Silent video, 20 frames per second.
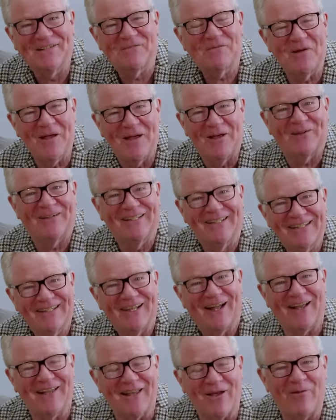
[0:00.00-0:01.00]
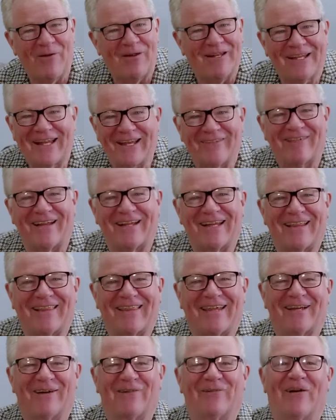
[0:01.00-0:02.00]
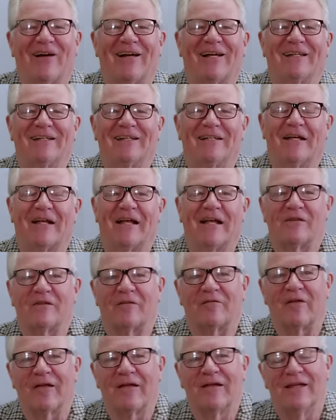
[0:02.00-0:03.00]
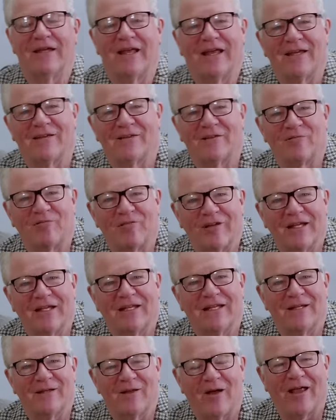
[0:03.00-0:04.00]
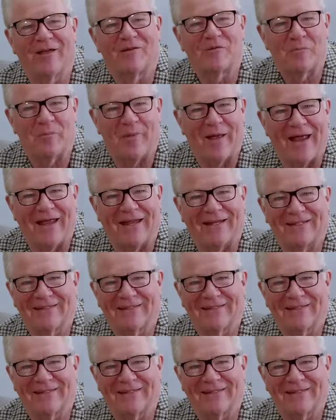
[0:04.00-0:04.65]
Well, I don't want to give anything away. He's a really nice man.